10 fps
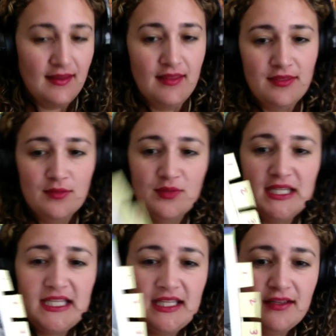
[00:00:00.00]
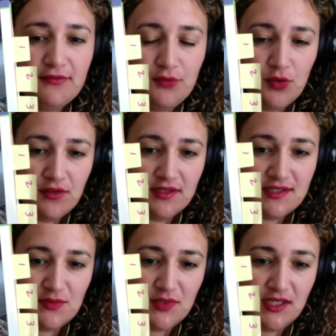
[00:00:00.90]
The reading for this
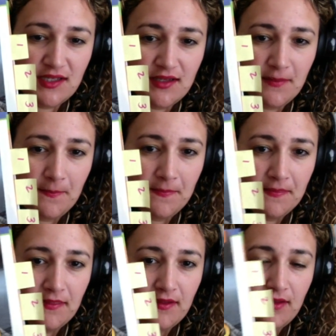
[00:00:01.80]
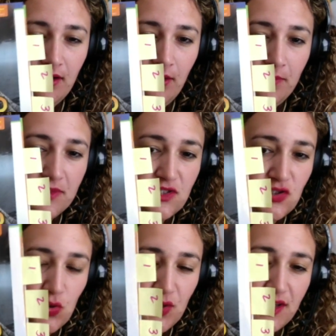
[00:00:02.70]
week, the
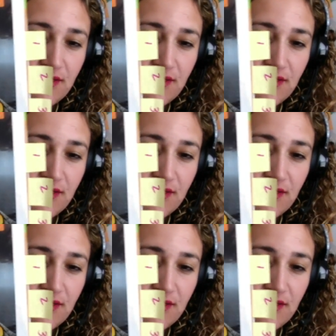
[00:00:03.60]
story in the